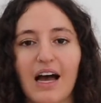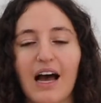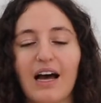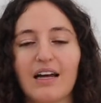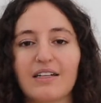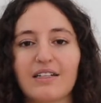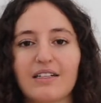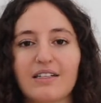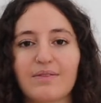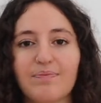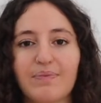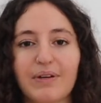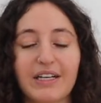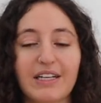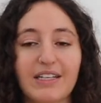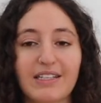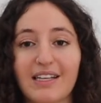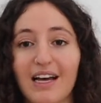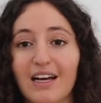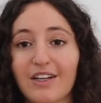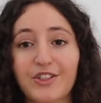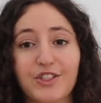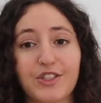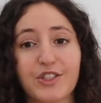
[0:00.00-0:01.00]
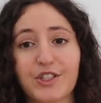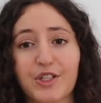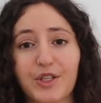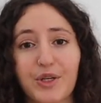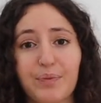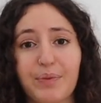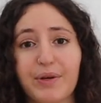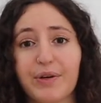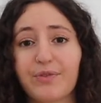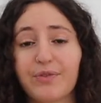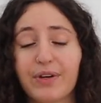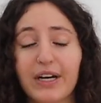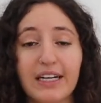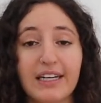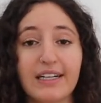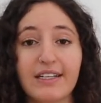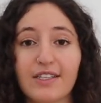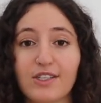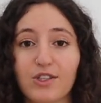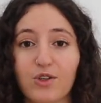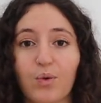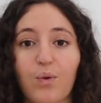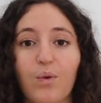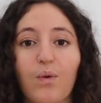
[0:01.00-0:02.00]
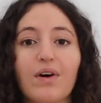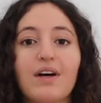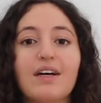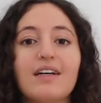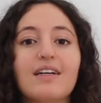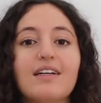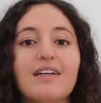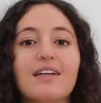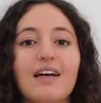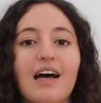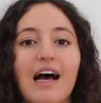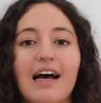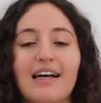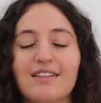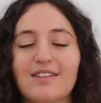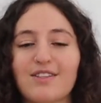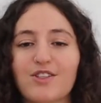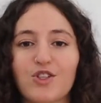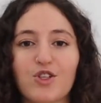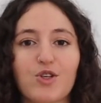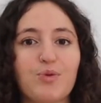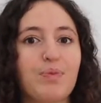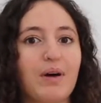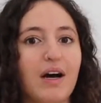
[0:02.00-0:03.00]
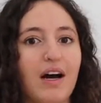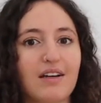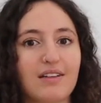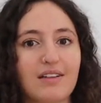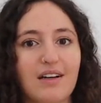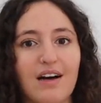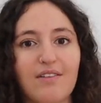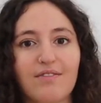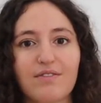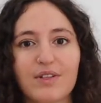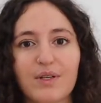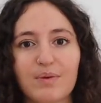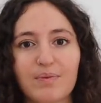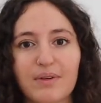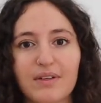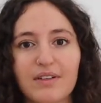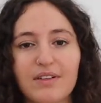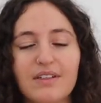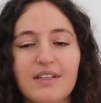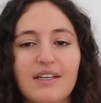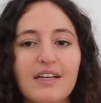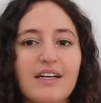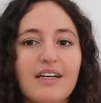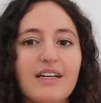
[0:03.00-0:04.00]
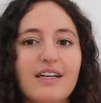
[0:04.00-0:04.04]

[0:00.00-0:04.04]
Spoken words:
and because that's just going to be really sore and super uncomfortable.